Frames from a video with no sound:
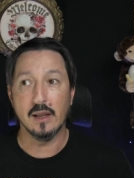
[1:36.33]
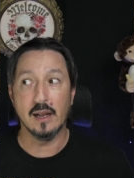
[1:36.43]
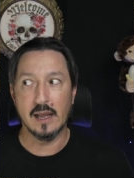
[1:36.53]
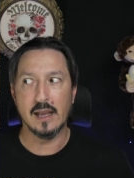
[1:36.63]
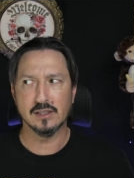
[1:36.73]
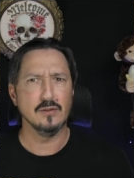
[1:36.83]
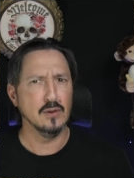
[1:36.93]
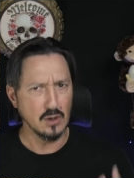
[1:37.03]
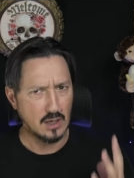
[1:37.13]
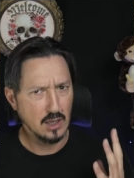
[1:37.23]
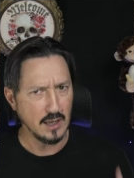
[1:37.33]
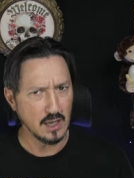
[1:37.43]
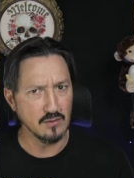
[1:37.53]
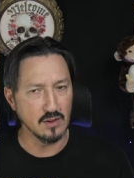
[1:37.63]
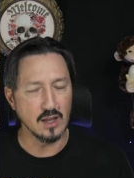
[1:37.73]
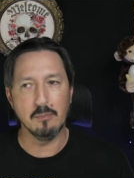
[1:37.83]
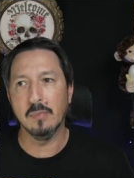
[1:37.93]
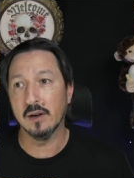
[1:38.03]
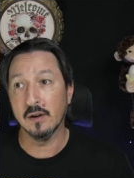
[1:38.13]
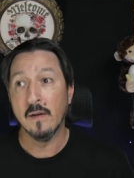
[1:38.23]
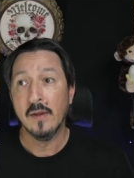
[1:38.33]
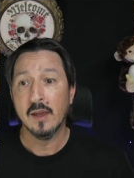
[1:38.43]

and I actually feel a hell of a lot better.